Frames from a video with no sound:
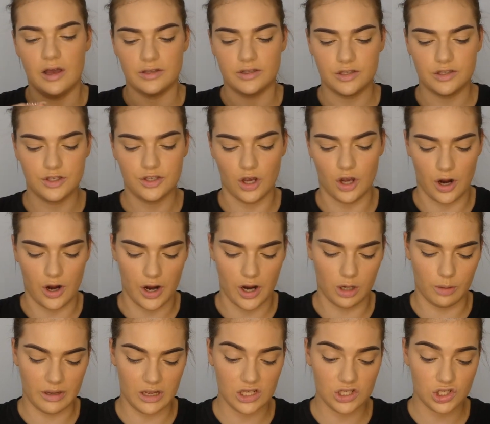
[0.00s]
So
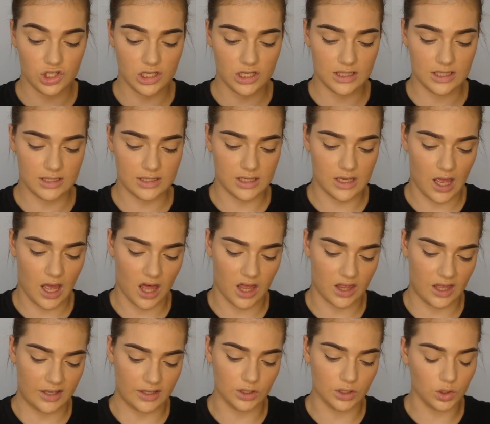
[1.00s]
it'll be interesting to see how
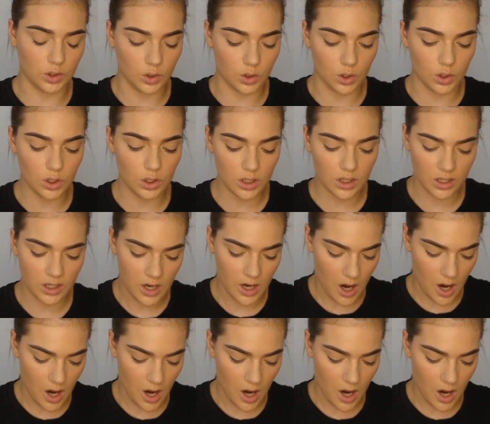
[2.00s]
they look.